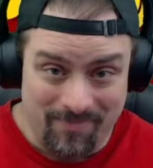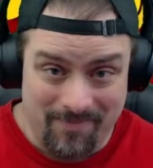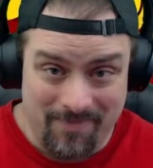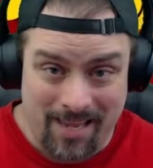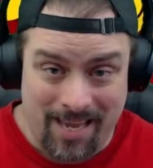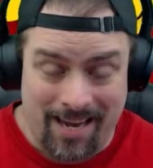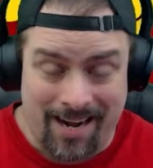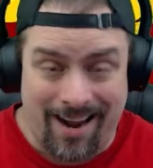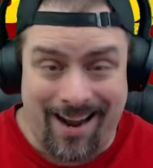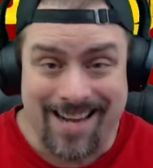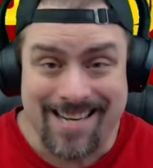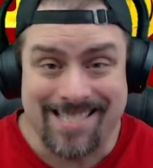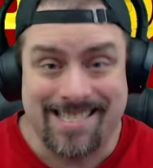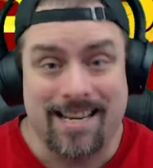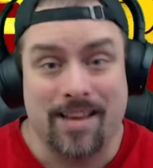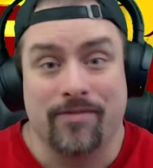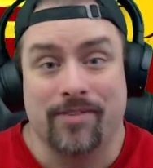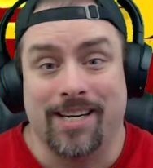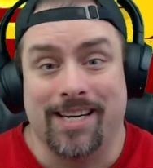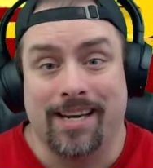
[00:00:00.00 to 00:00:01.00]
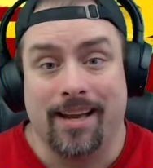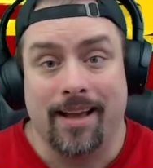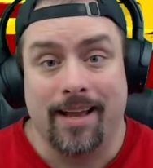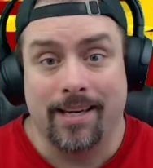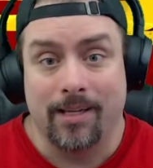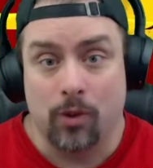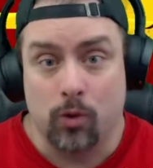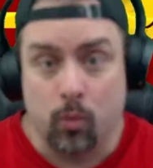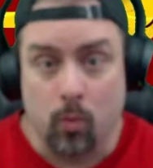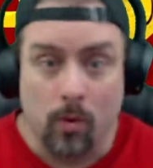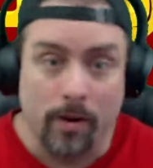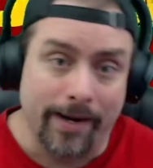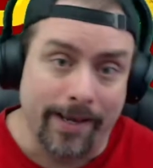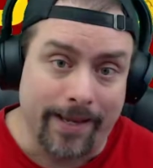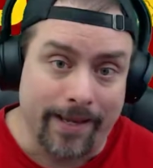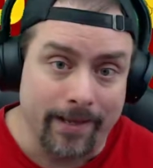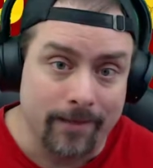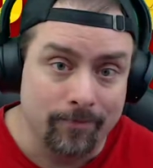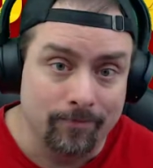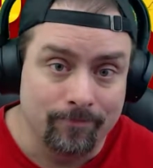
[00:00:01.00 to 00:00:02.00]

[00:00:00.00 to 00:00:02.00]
an i7 920